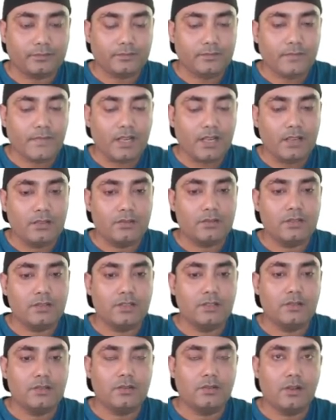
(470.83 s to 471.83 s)
So
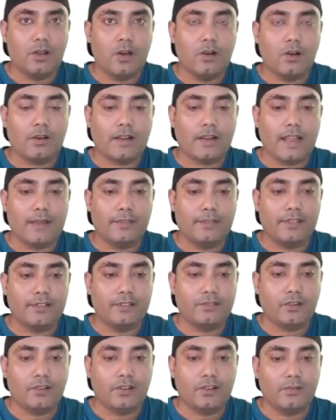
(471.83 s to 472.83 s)
since so long time it is
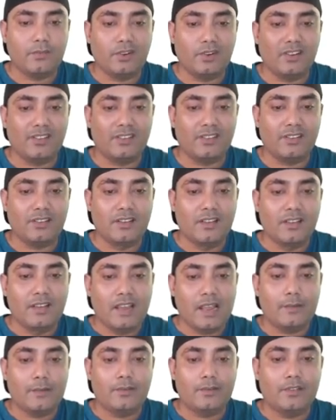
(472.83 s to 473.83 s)
running, but the
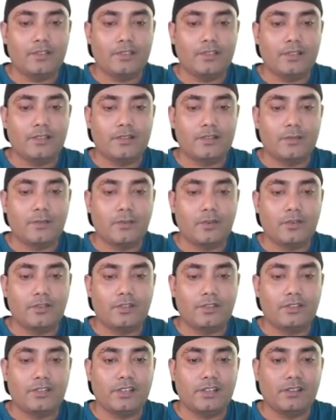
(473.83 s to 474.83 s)
average sales amount is
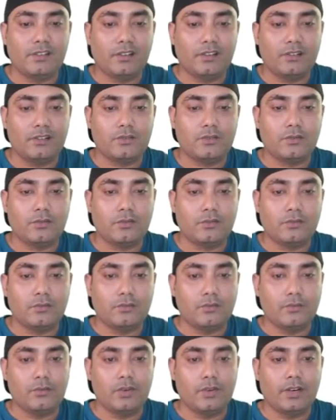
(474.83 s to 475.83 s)
$10, so
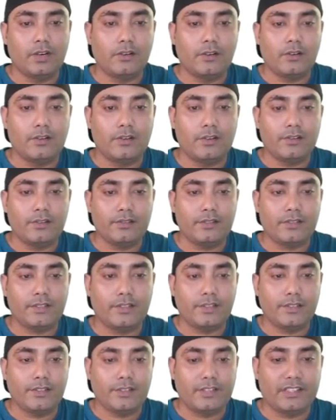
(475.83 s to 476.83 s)
we are not interested
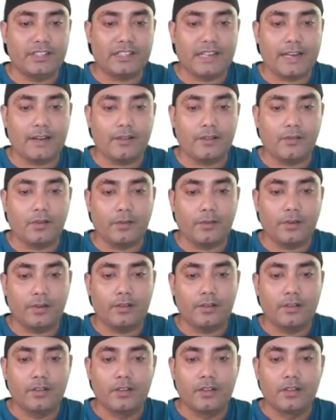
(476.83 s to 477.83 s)
in this kind of offer.
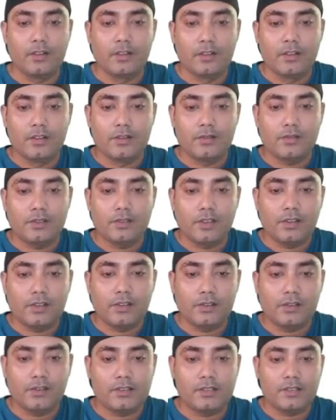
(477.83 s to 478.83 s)
So here you
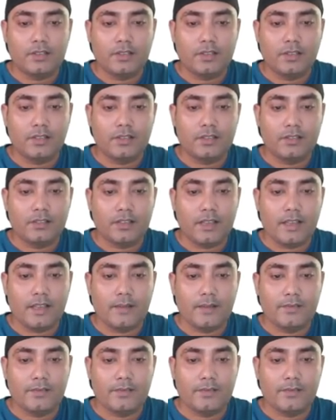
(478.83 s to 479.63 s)
can see there is average